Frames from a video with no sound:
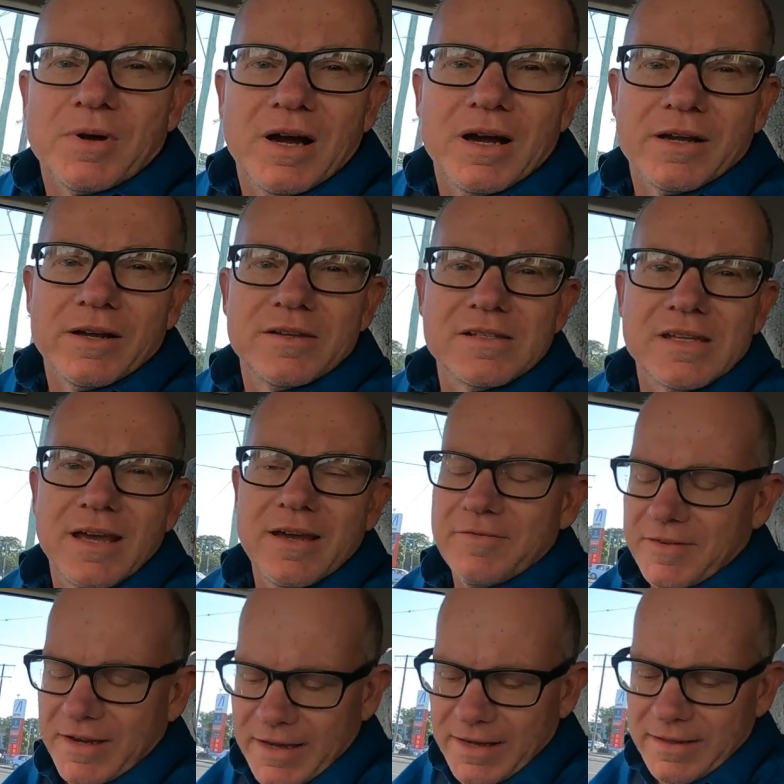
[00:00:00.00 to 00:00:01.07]
Prados
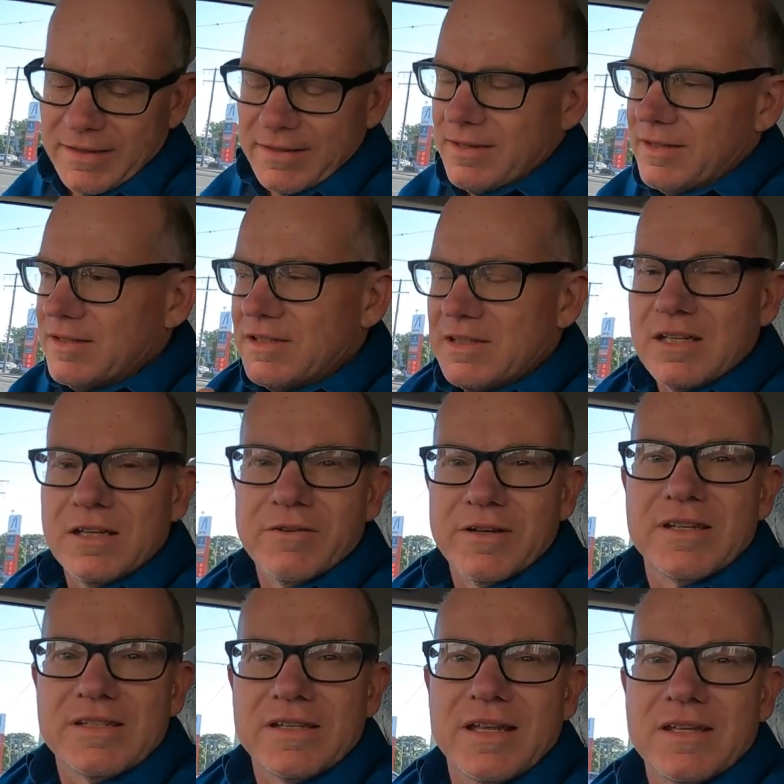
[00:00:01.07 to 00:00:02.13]
have a
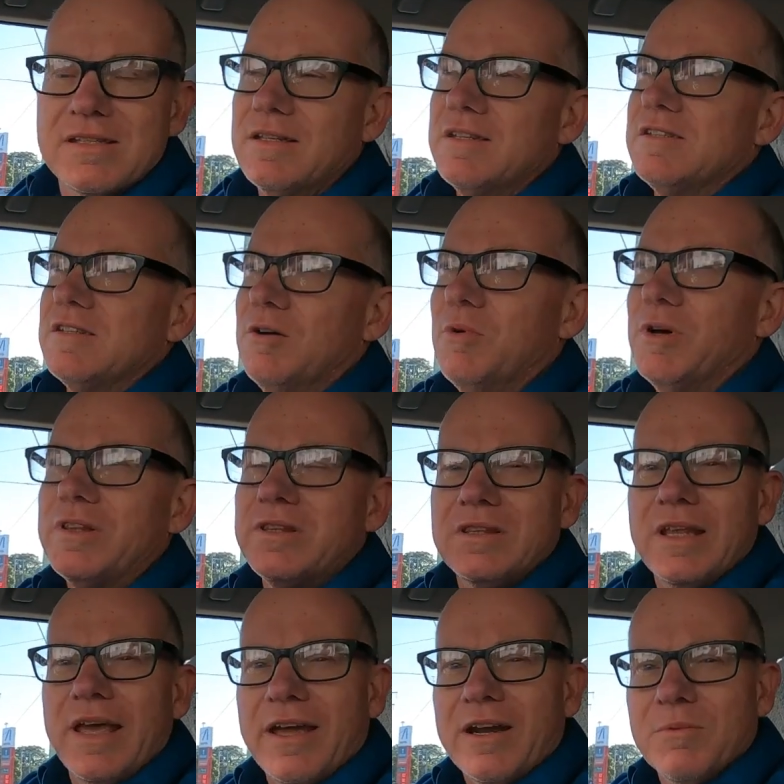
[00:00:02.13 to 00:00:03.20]
steering sensor. So what
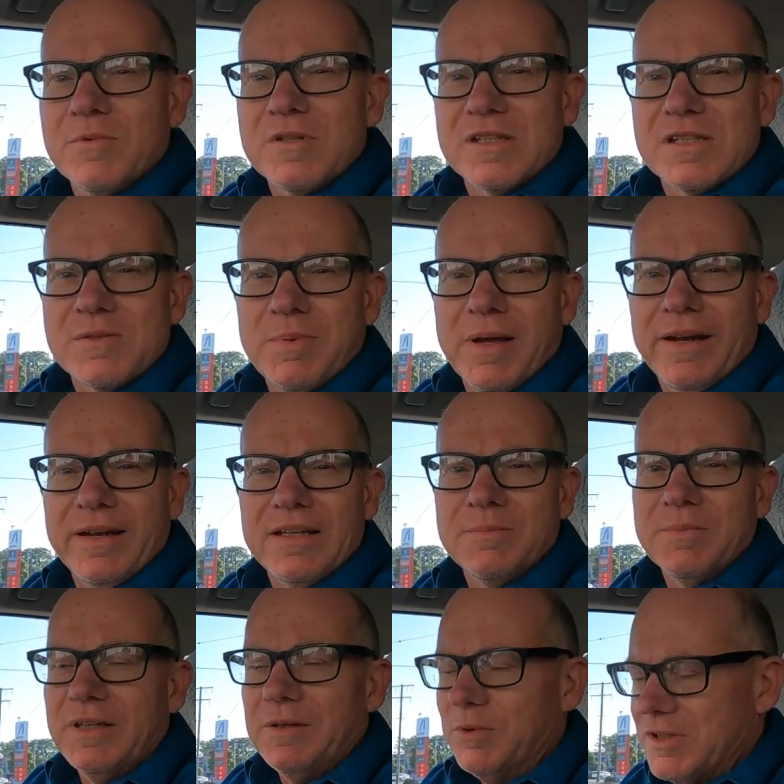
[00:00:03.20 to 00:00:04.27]
Adam was explaining
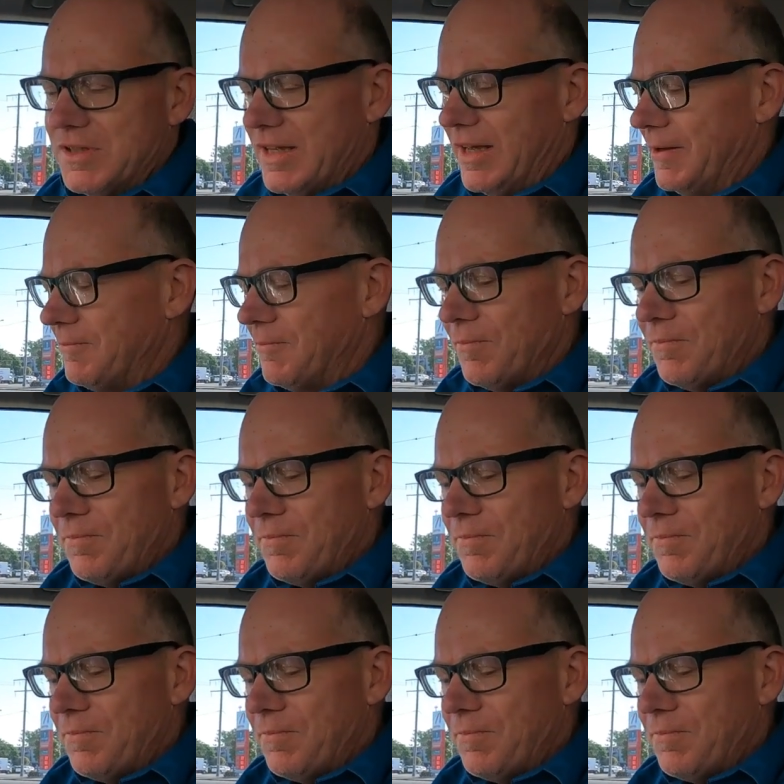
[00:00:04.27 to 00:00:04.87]
to me was that